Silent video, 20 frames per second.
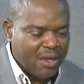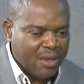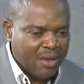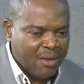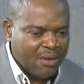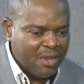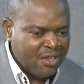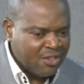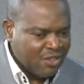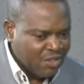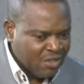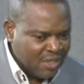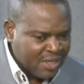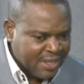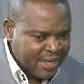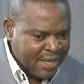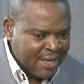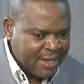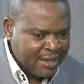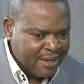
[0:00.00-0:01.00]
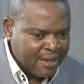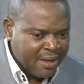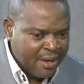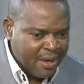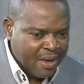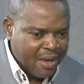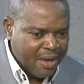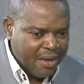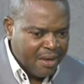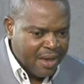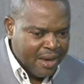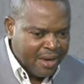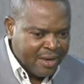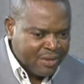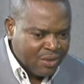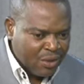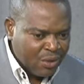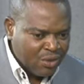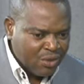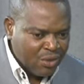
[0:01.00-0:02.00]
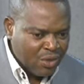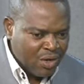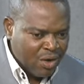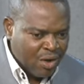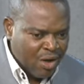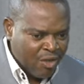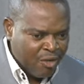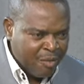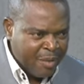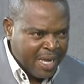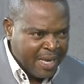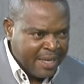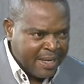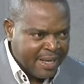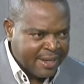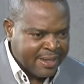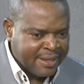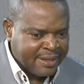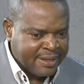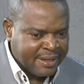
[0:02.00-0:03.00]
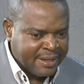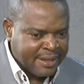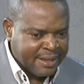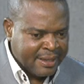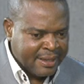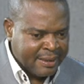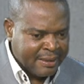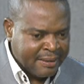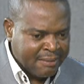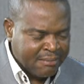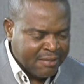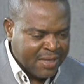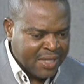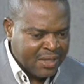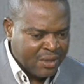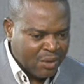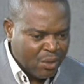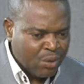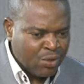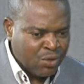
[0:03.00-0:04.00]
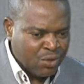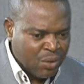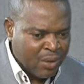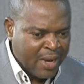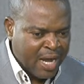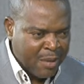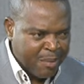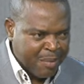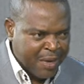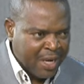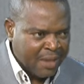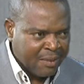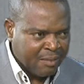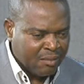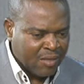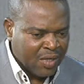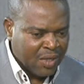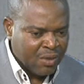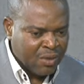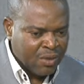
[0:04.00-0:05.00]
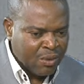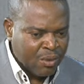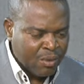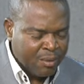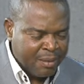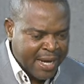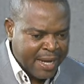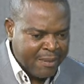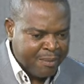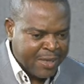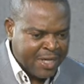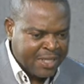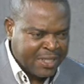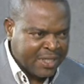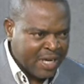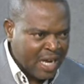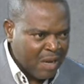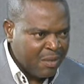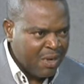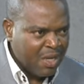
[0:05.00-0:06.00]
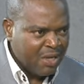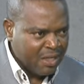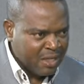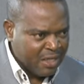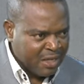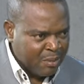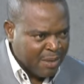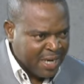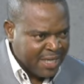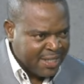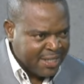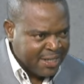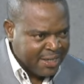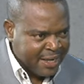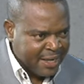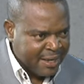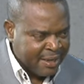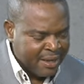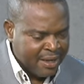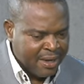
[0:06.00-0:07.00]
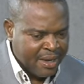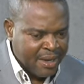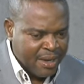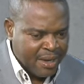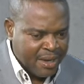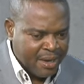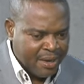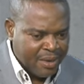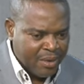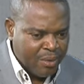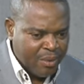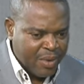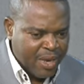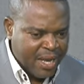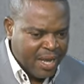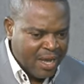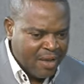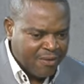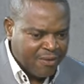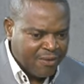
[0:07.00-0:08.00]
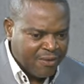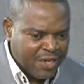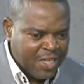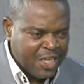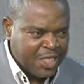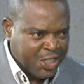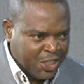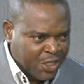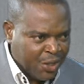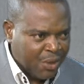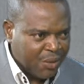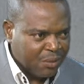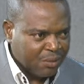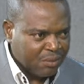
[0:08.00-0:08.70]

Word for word: this said, there is also the government that uh, is also helping, you know, by prescribing the material. We have literature,